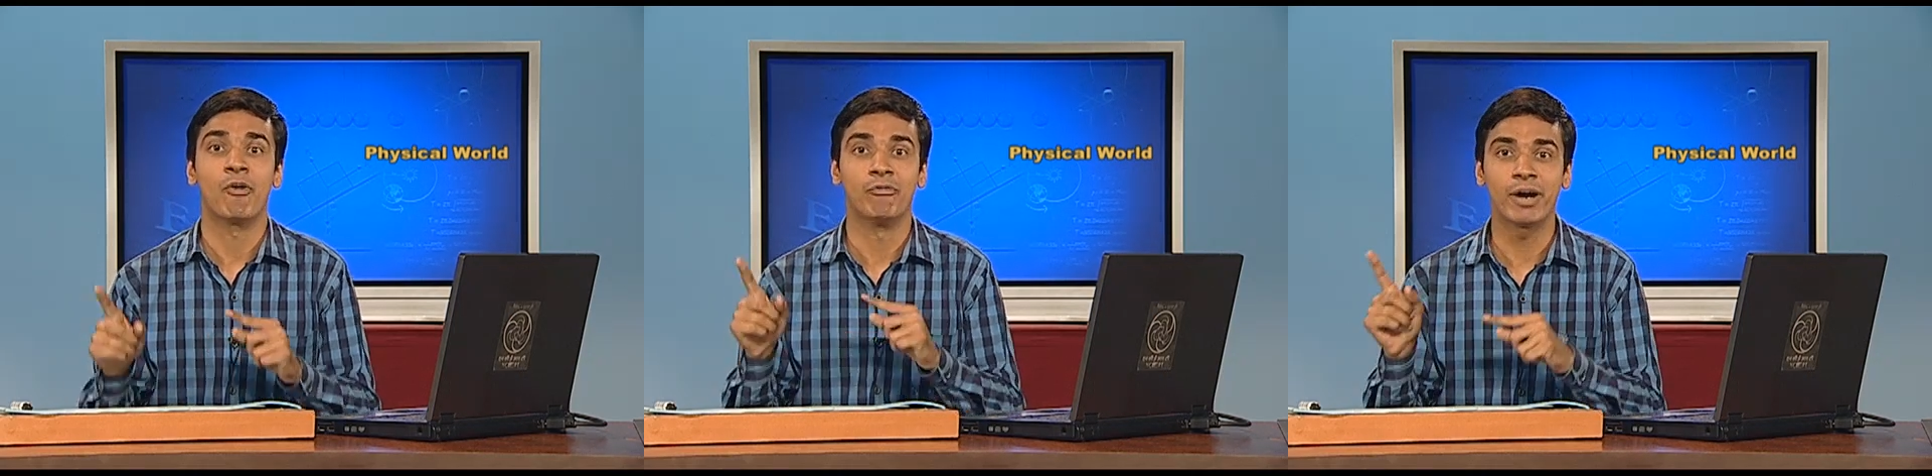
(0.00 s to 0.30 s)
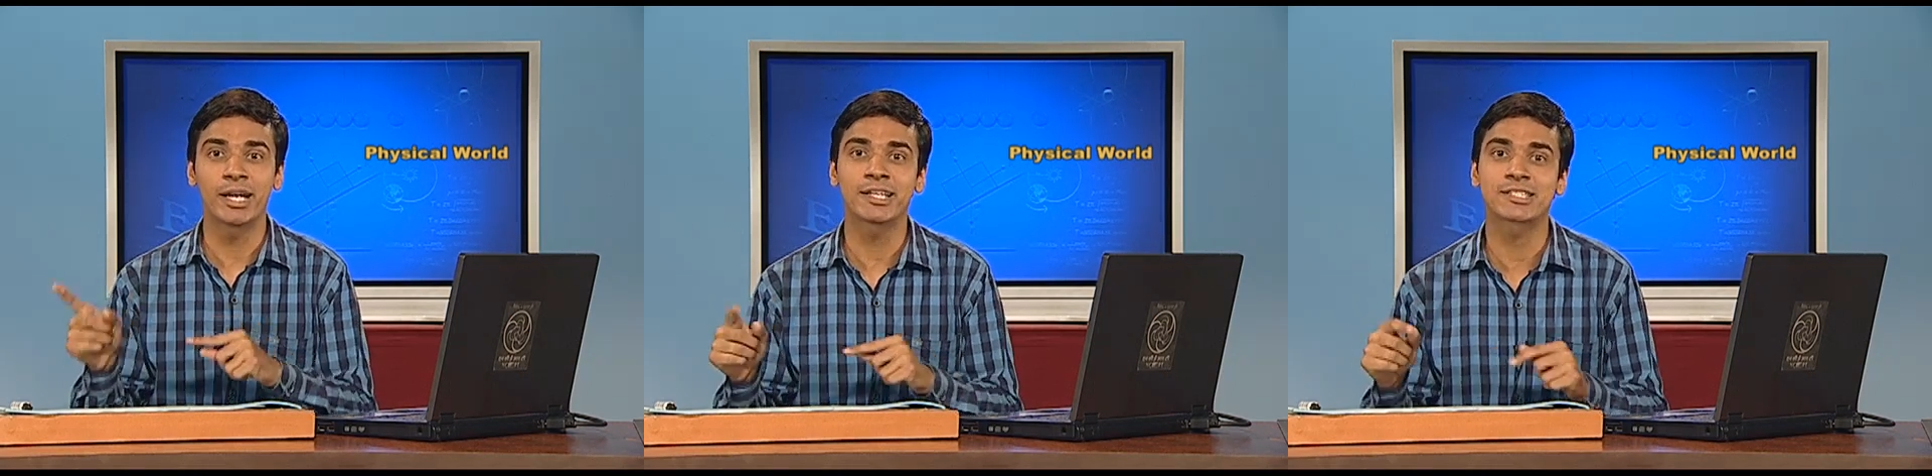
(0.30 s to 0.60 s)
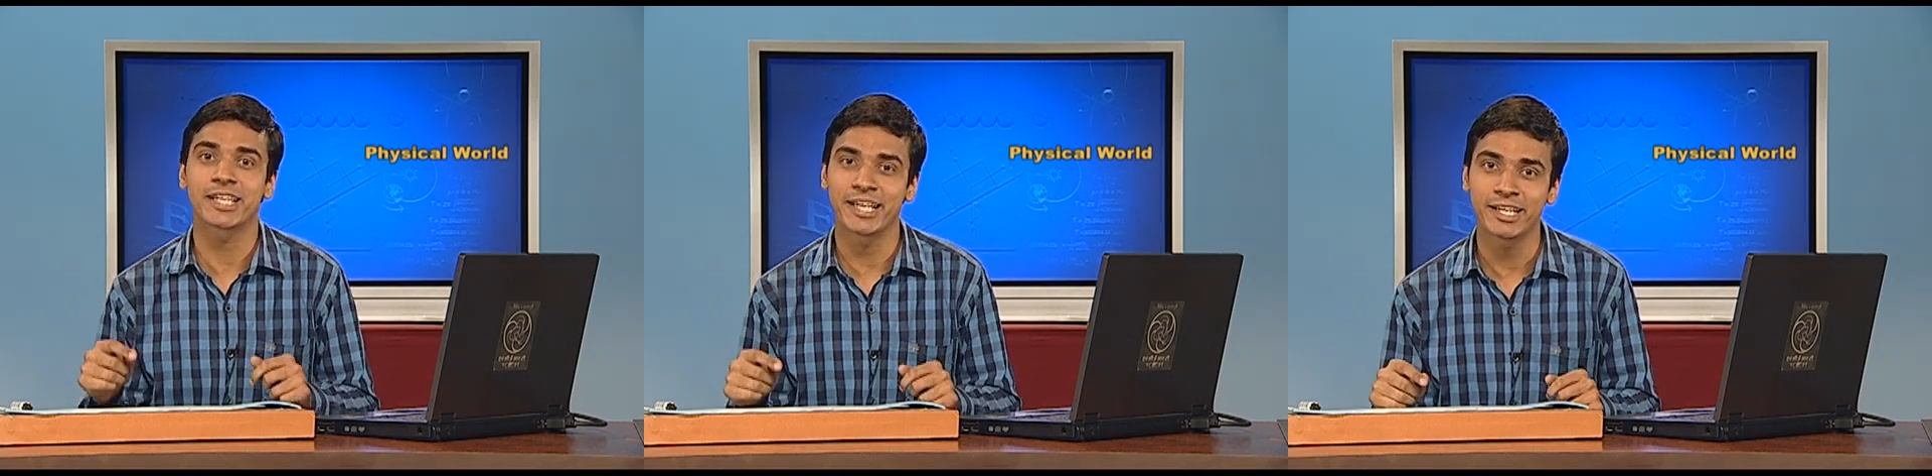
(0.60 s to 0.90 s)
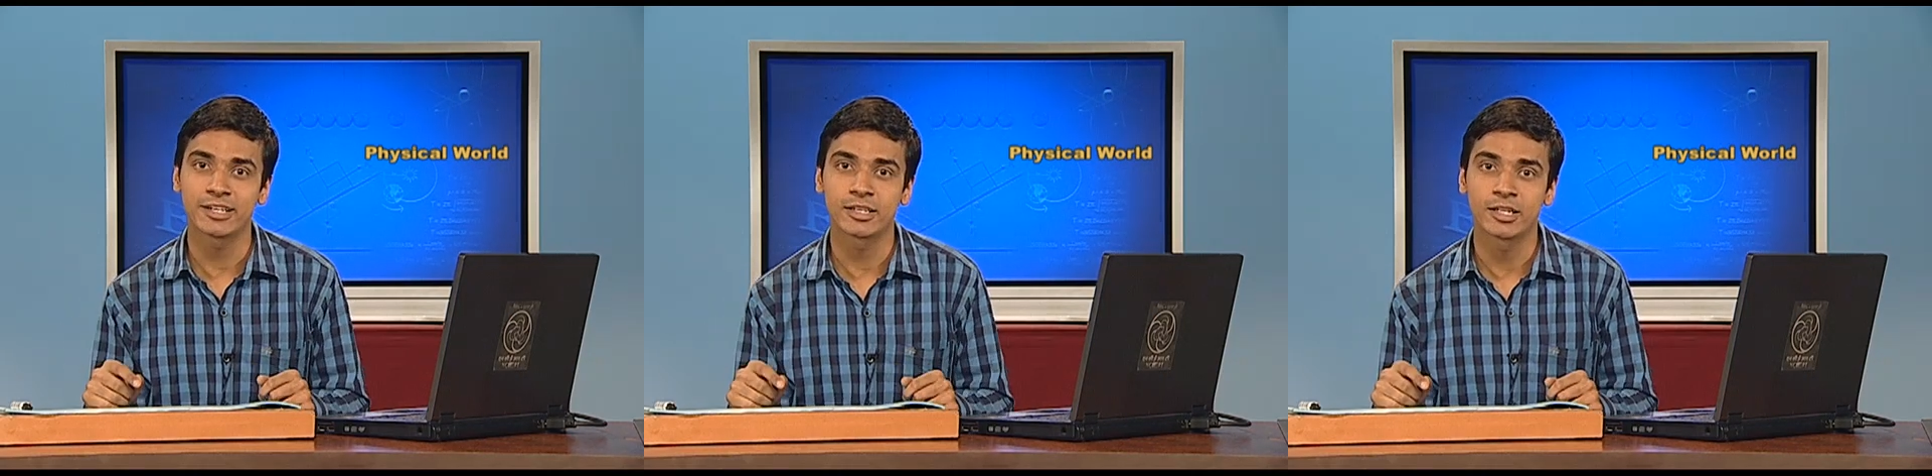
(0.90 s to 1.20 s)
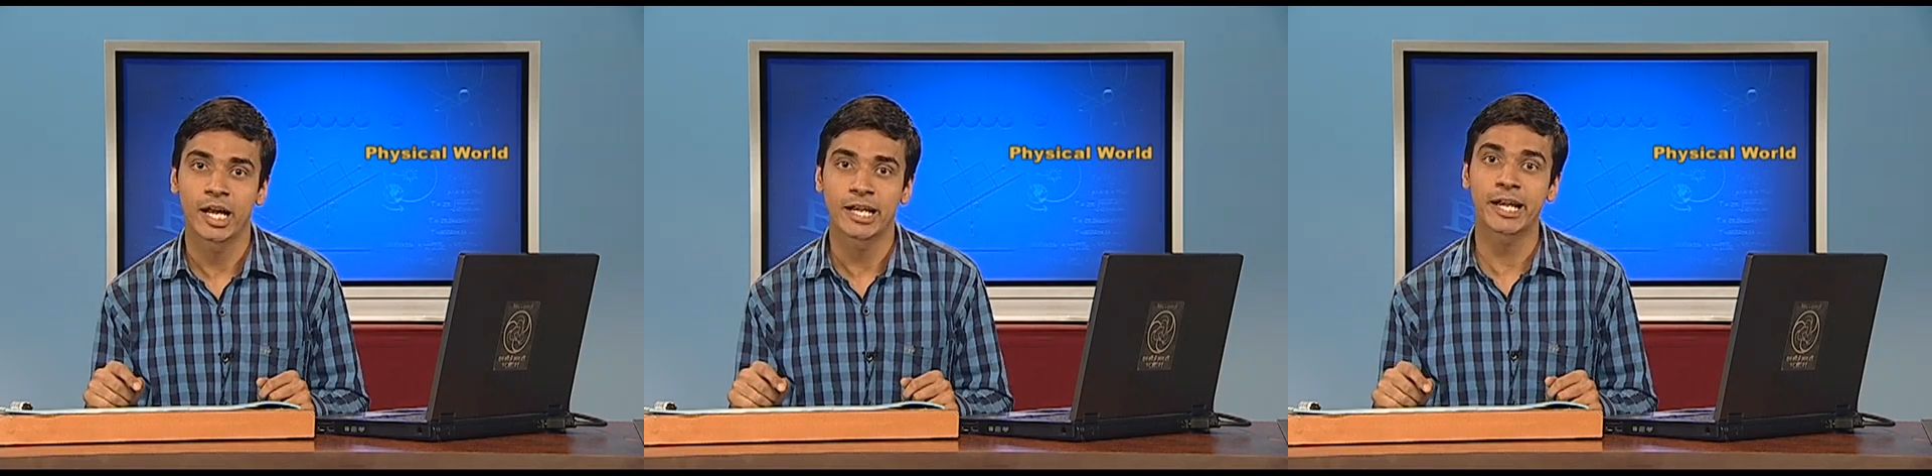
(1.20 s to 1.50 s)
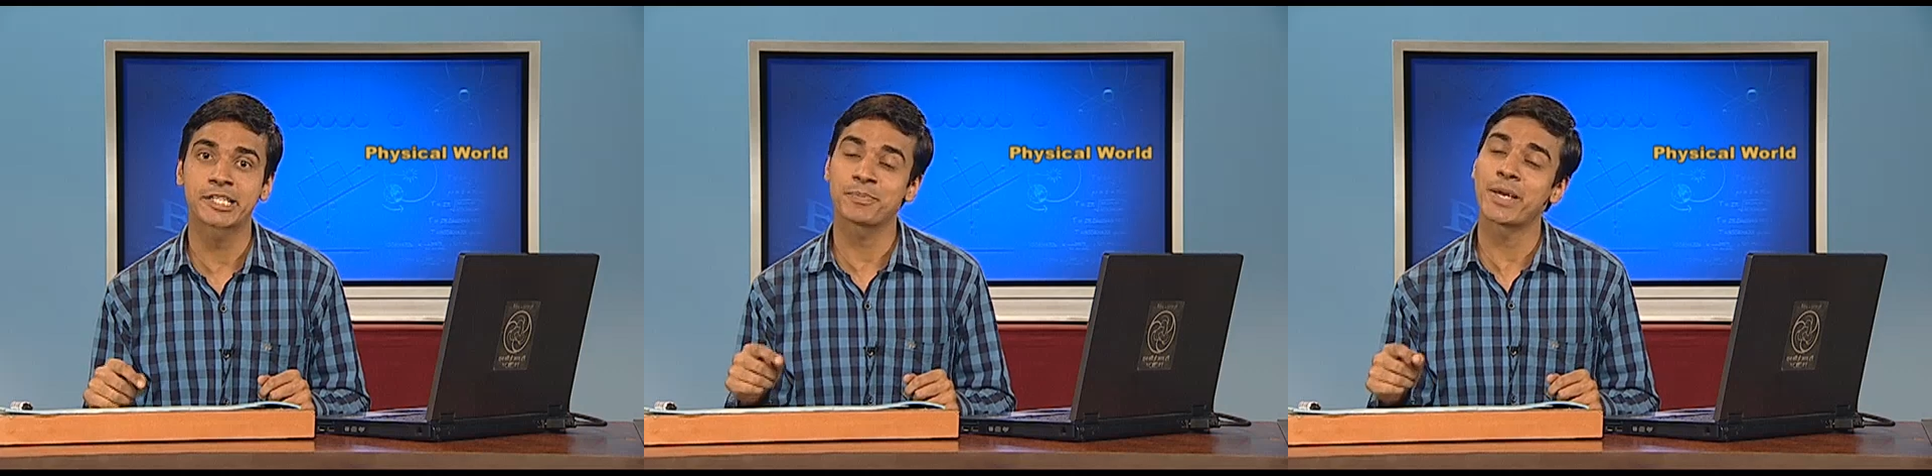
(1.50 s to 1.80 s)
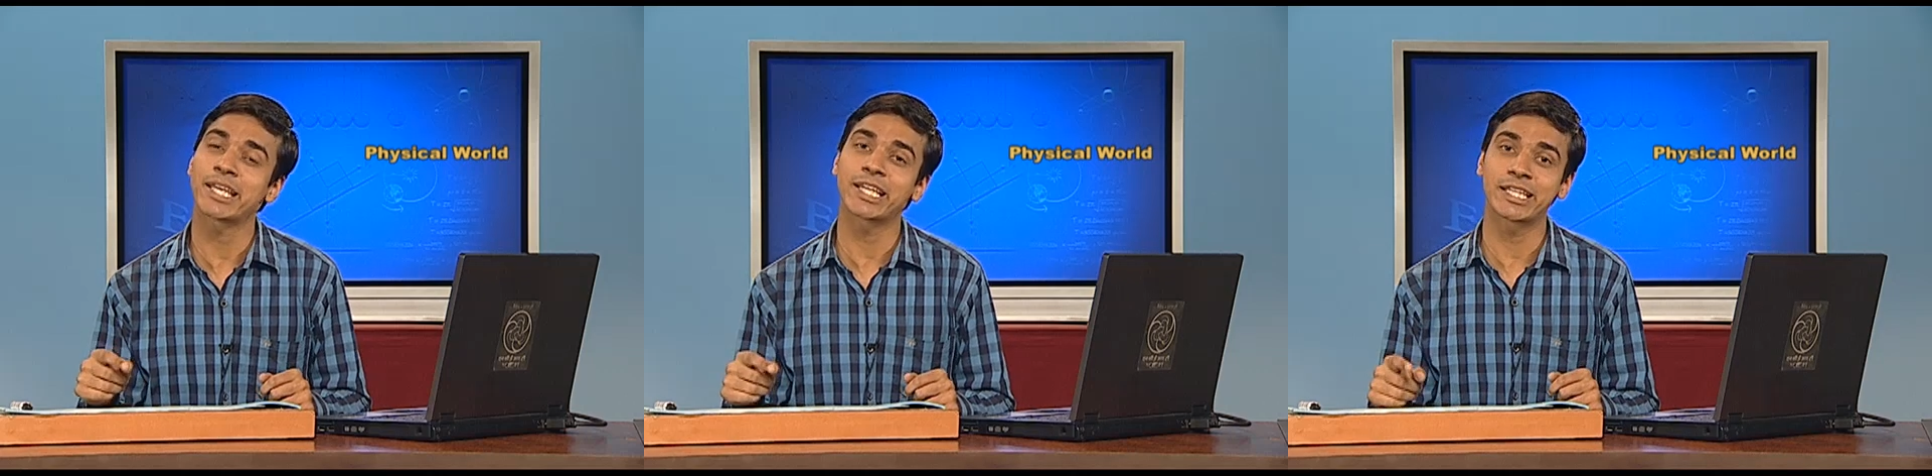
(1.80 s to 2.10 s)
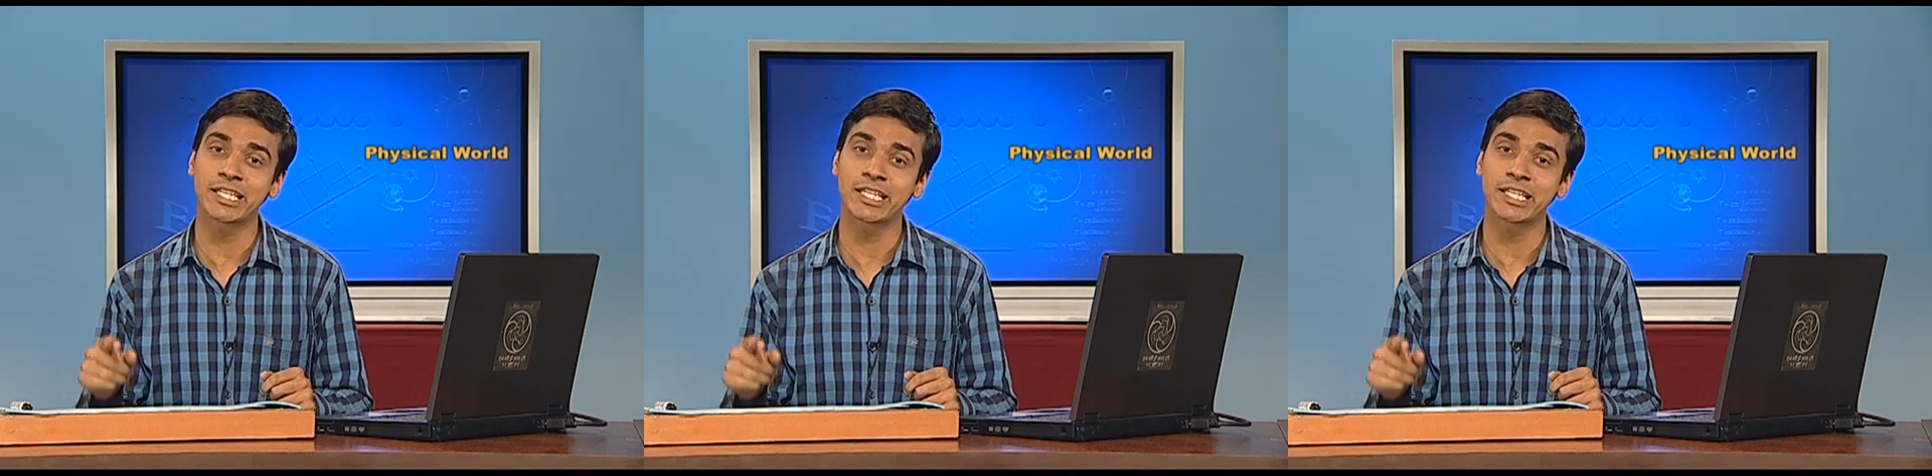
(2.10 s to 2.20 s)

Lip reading: vendor's air that is making